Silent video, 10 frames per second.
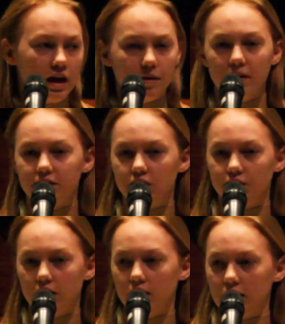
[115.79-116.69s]
It makes us
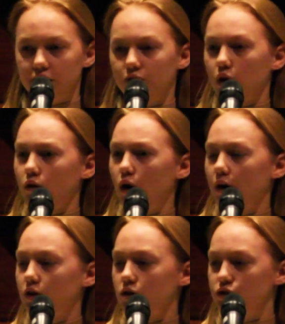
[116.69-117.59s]
feel as if we
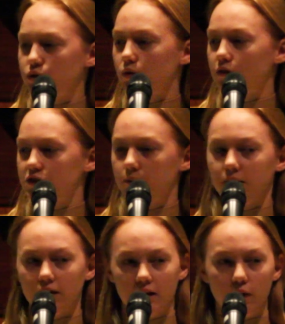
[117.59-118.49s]
have control over
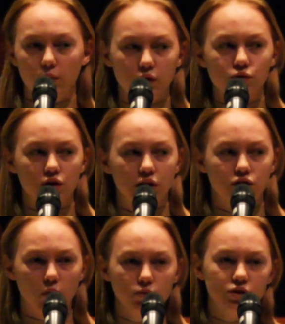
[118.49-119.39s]
something that we usually
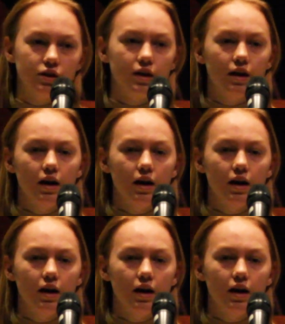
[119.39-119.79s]
don't.